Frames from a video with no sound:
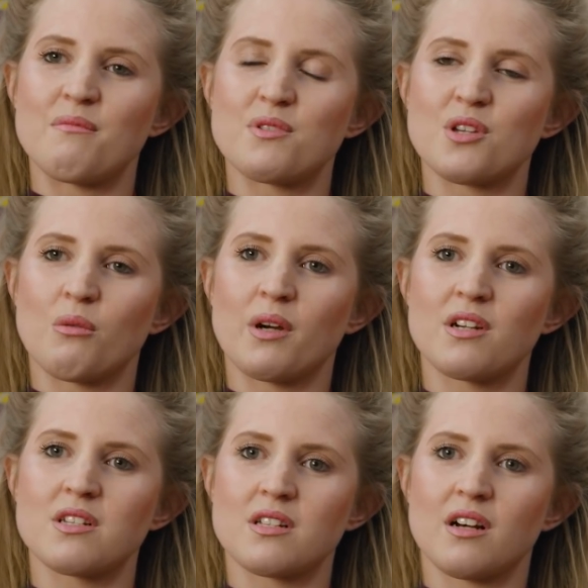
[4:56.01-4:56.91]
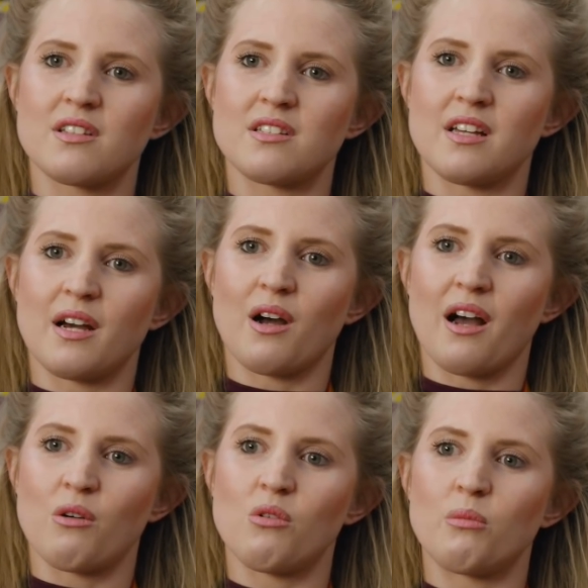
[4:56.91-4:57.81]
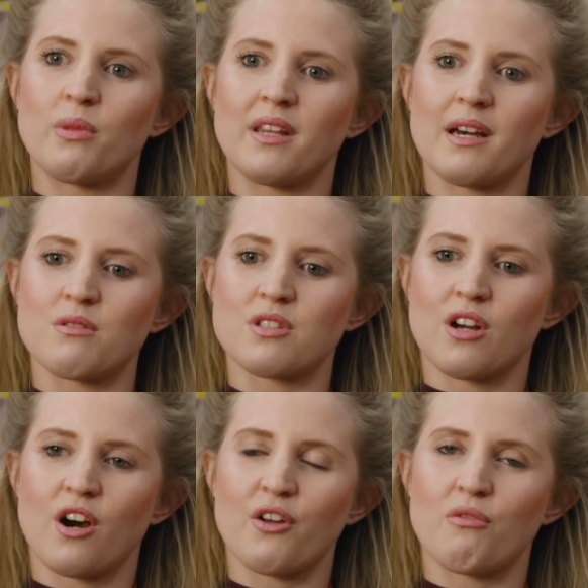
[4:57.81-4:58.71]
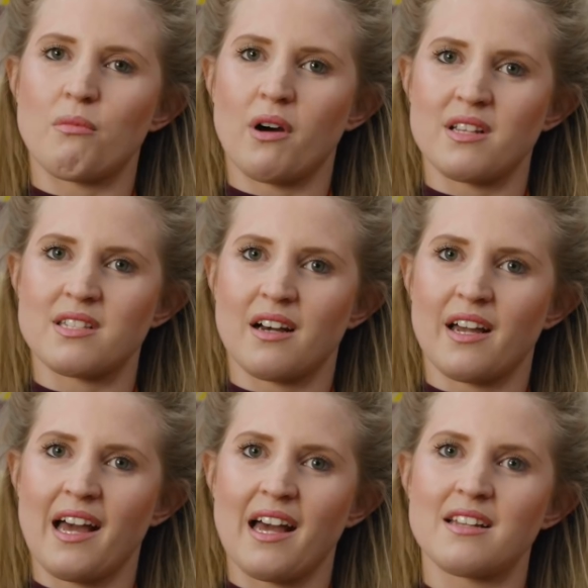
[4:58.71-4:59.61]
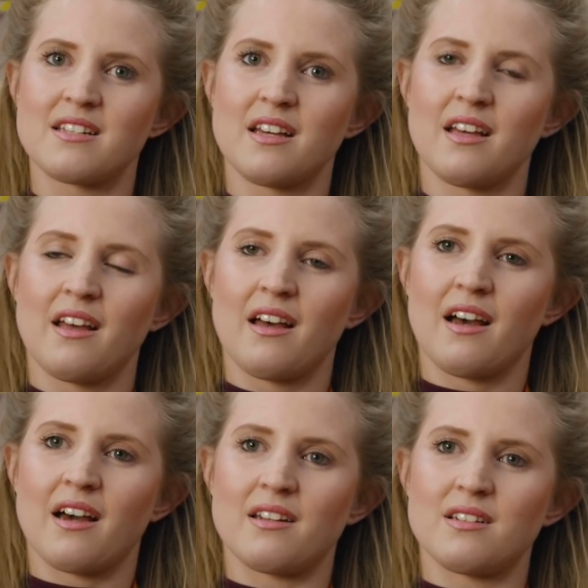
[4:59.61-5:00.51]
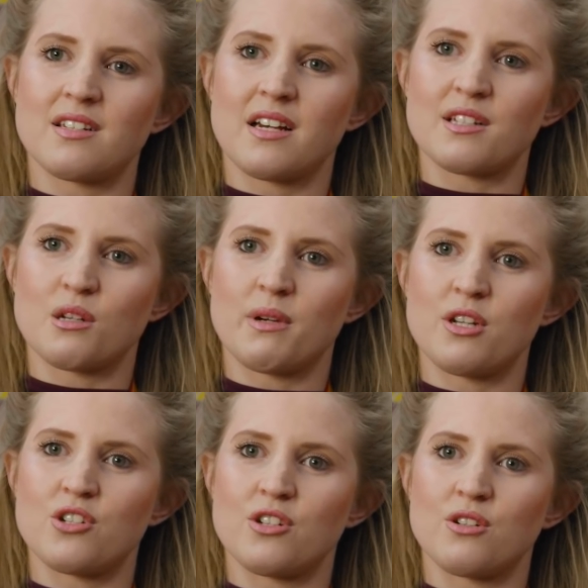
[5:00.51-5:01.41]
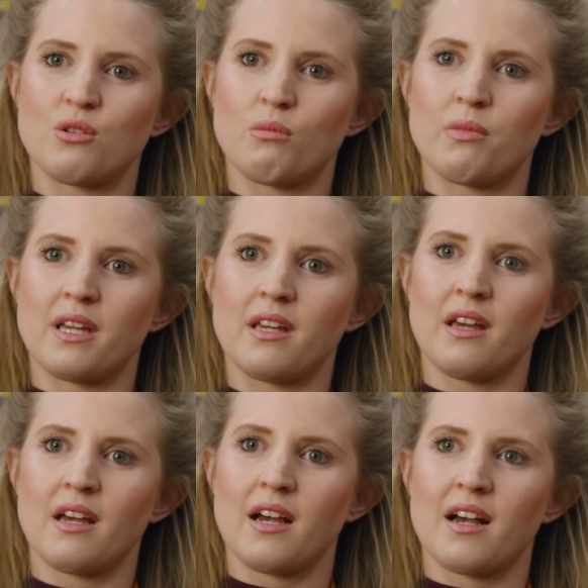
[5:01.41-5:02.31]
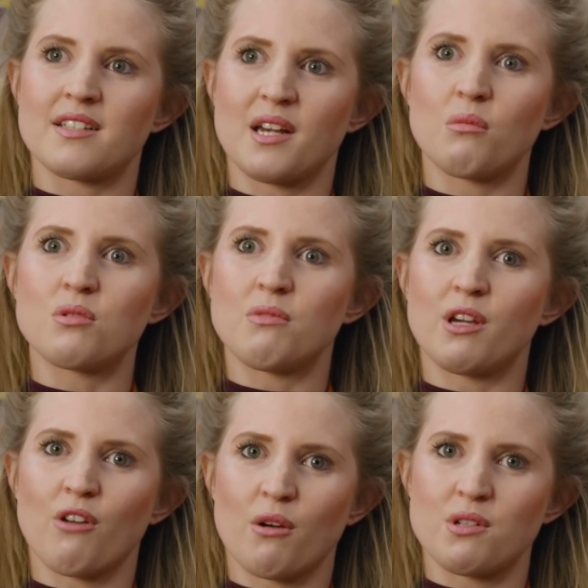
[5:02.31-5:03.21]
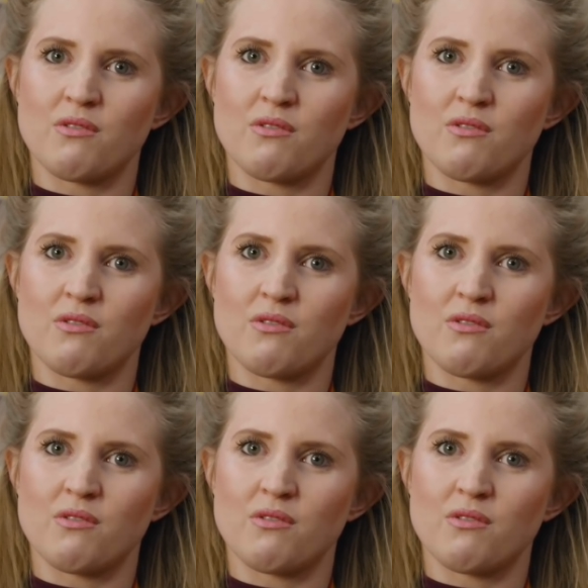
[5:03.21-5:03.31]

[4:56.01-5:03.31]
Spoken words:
So when I started at Hornby, that was the kind of mindset I had. And as I mentioned, Hornby has helped me grow and